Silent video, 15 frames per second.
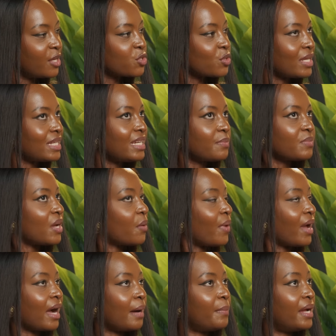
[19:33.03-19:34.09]
So there are times I
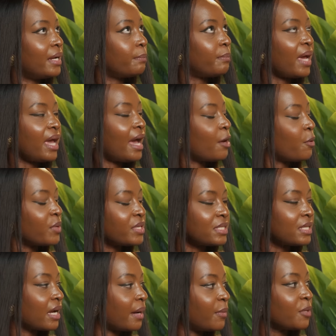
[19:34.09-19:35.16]
wake up and by, I always
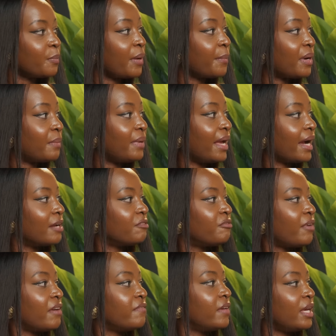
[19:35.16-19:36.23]
think about my mom like at
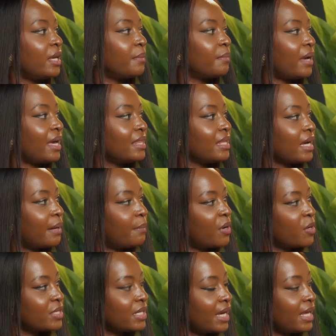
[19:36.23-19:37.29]
5 a.m. I think
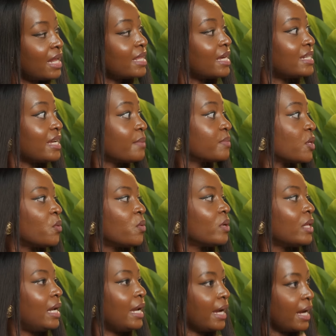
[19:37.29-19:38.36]
about her. And there times I'll call
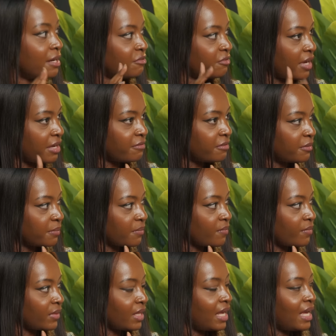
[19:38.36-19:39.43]
her like at 5.
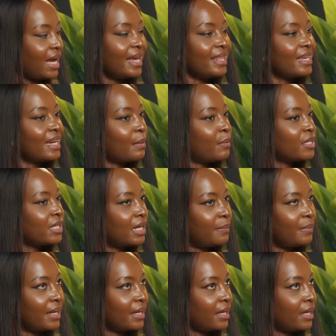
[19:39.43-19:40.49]
Yeah. I think about her and I'm
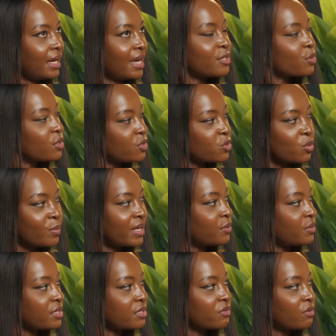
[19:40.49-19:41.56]
like, hey, eh, I saw this woman
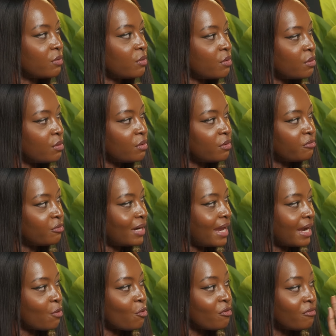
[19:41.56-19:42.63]
do this for all for
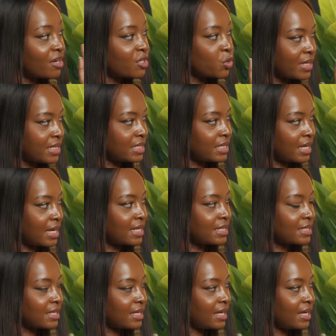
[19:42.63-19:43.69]
like over 20
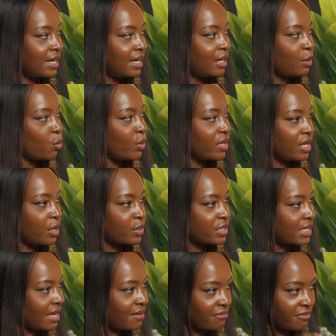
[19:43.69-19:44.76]
years without
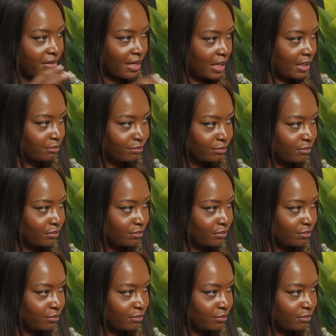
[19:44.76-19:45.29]
ever,